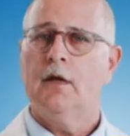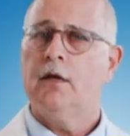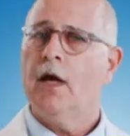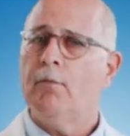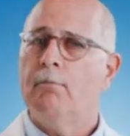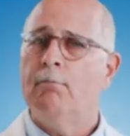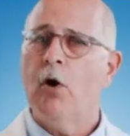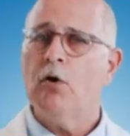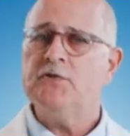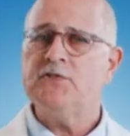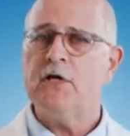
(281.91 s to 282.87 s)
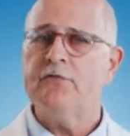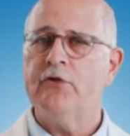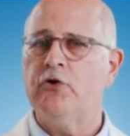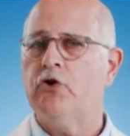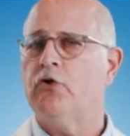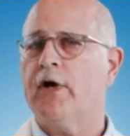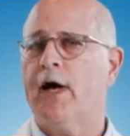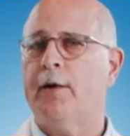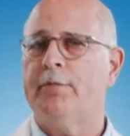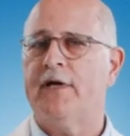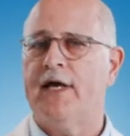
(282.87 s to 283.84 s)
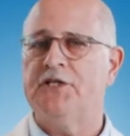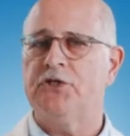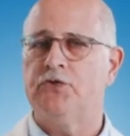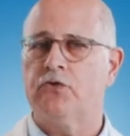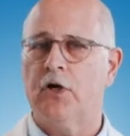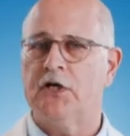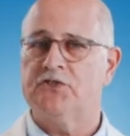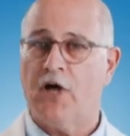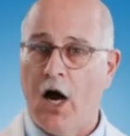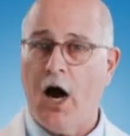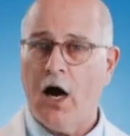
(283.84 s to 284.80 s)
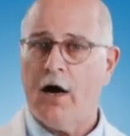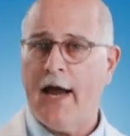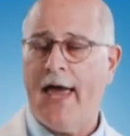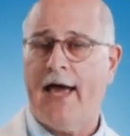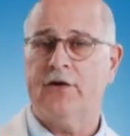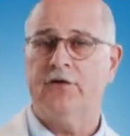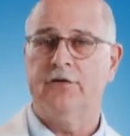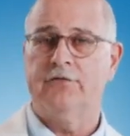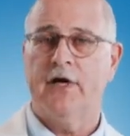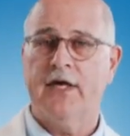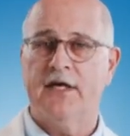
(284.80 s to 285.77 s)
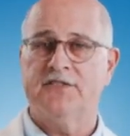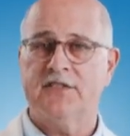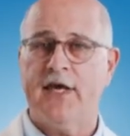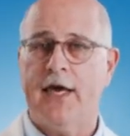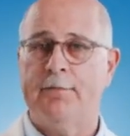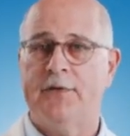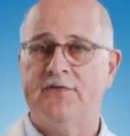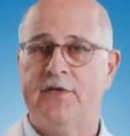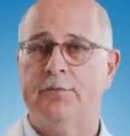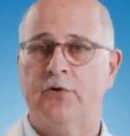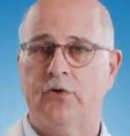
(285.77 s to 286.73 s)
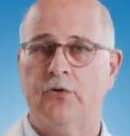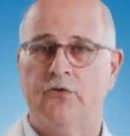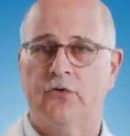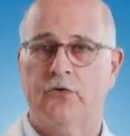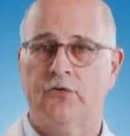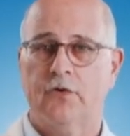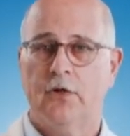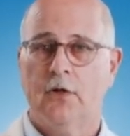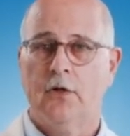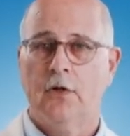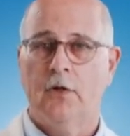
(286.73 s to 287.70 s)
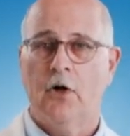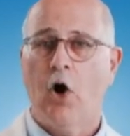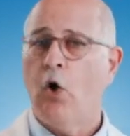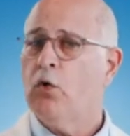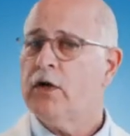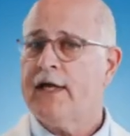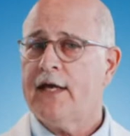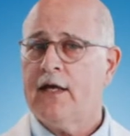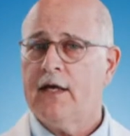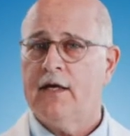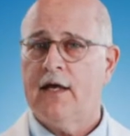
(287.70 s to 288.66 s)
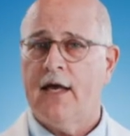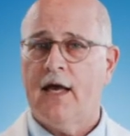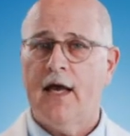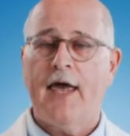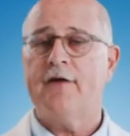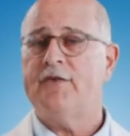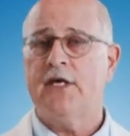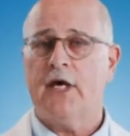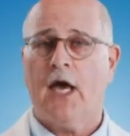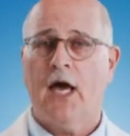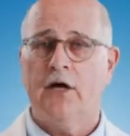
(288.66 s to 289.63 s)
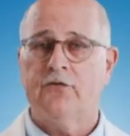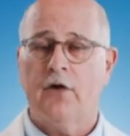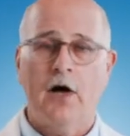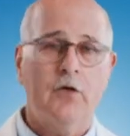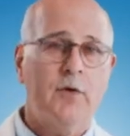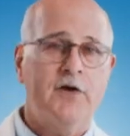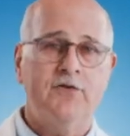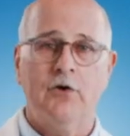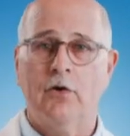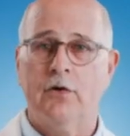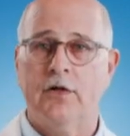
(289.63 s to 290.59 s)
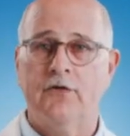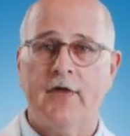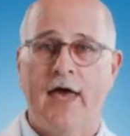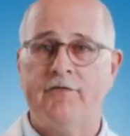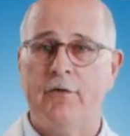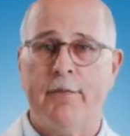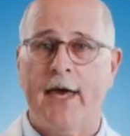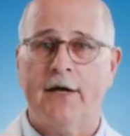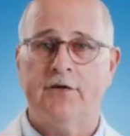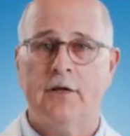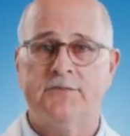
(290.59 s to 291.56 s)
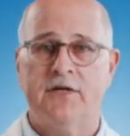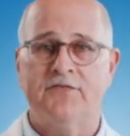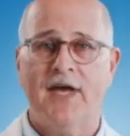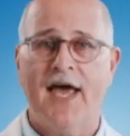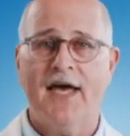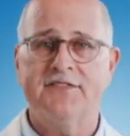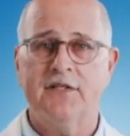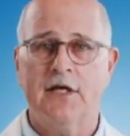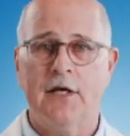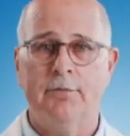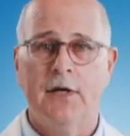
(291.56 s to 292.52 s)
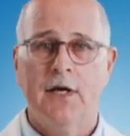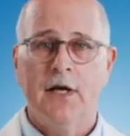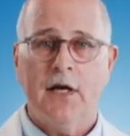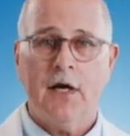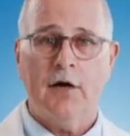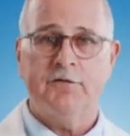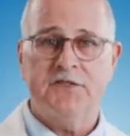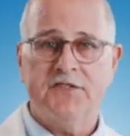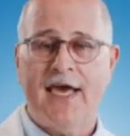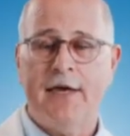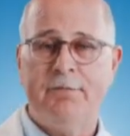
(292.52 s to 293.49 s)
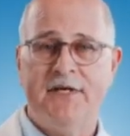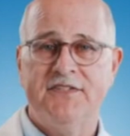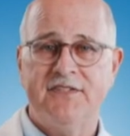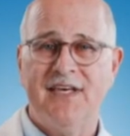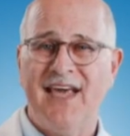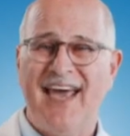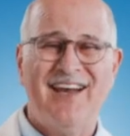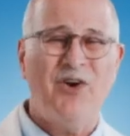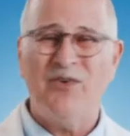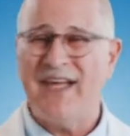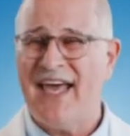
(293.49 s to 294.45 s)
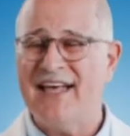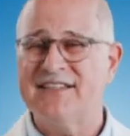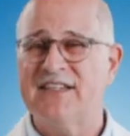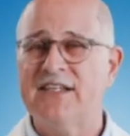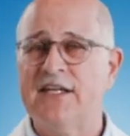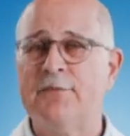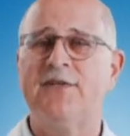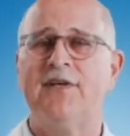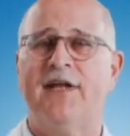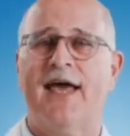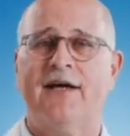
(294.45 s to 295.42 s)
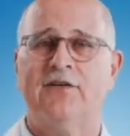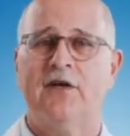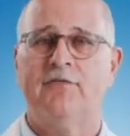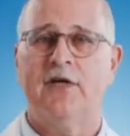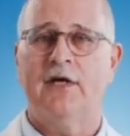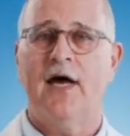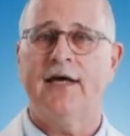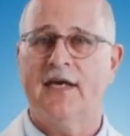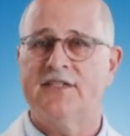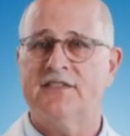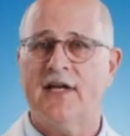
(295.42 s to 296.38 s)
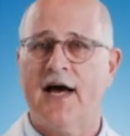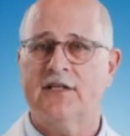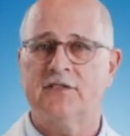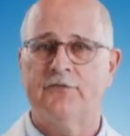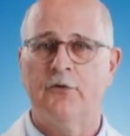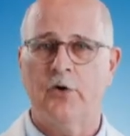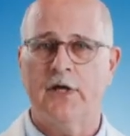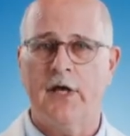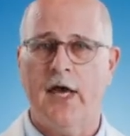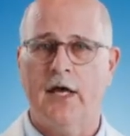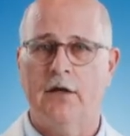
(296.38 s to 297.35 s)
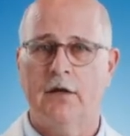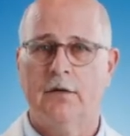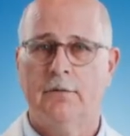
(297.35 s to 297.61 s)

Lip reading: Now, most of the new combination drugs are active against KPC producers. Only EVICAS, otherwise known as Evibactam ceftazidime, covers KPC, and it only has limited activity against OXA48.